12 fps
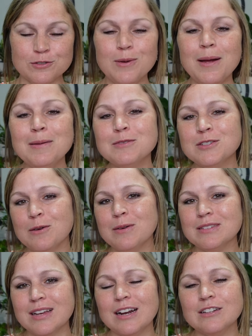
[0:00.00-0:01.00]
So I'm so
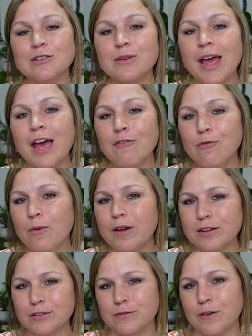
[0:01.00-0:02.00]
excited. So an
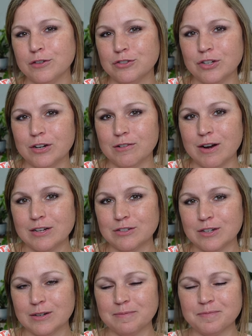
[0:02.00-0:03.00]
F1 is first
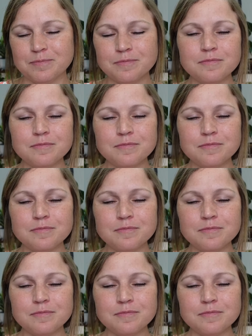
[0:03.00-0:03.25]
generation.